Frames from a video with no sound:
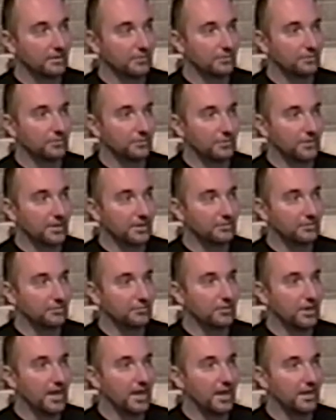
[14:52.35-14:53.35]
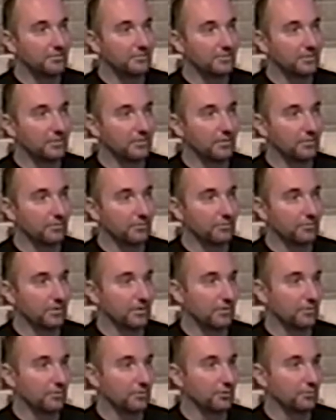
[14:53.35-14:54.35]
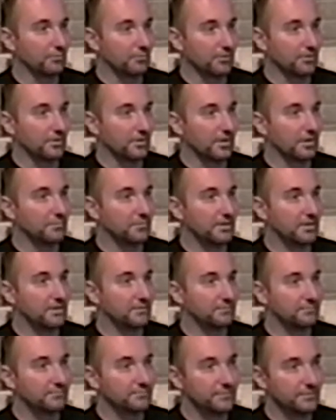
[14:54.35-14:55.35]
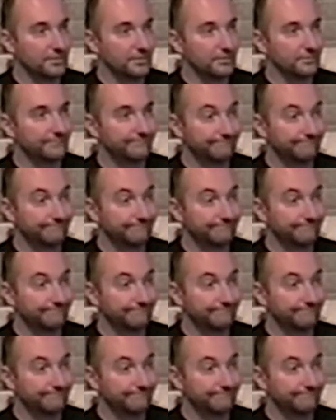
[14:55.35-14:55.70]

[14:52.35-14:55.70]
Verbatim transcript: I was too scared to drive because I was afraid the storm was going to come in.